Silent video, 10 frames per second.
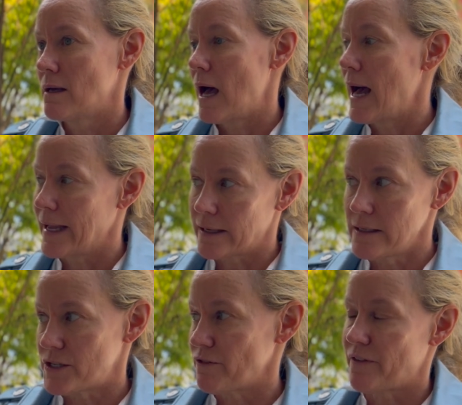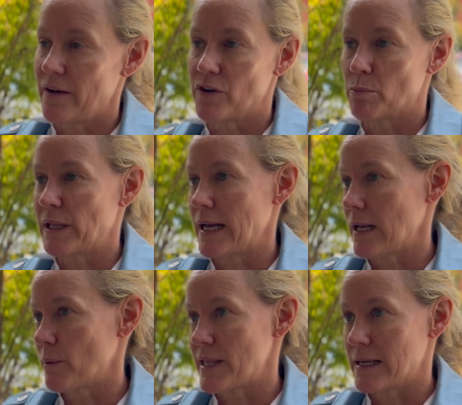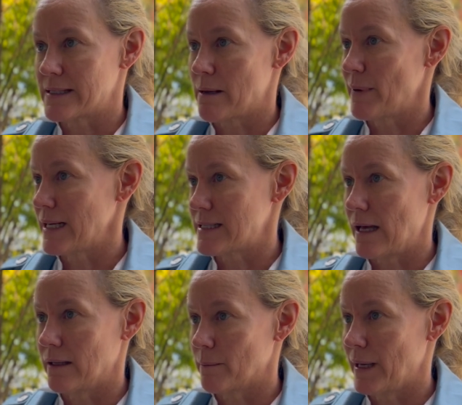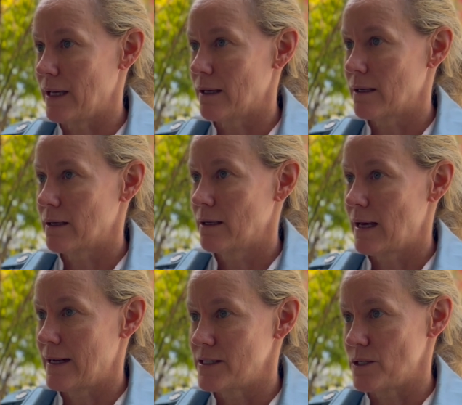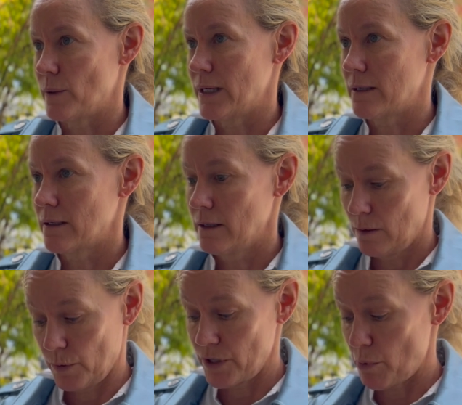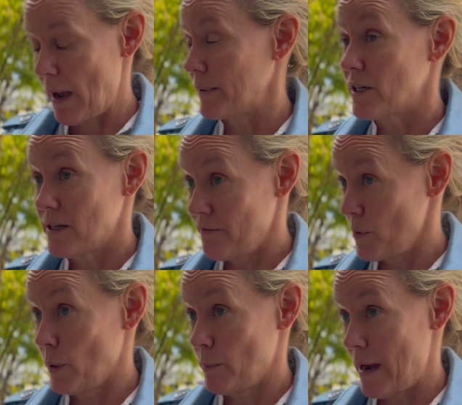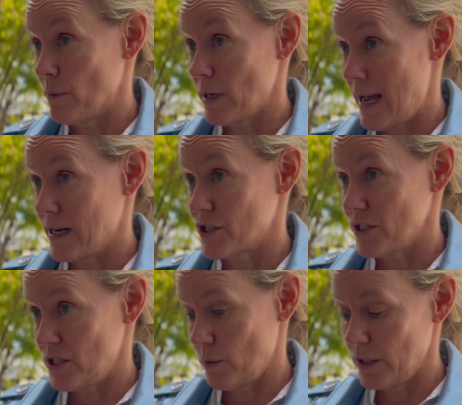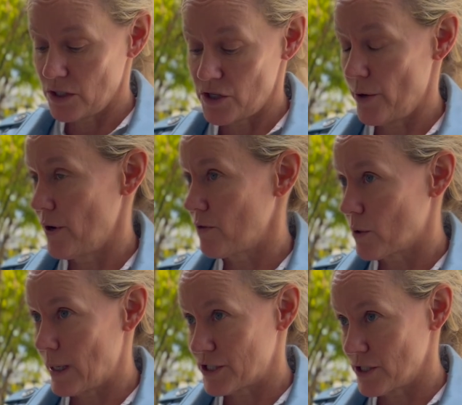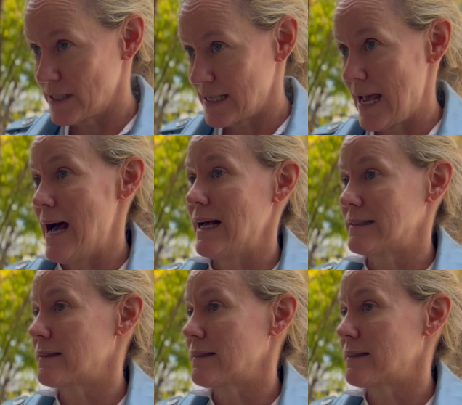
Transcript: I can do five year planning without somebody telling me how to do it. Well, you probably don't have the willpower to actually do it. You don't know the questions to ask.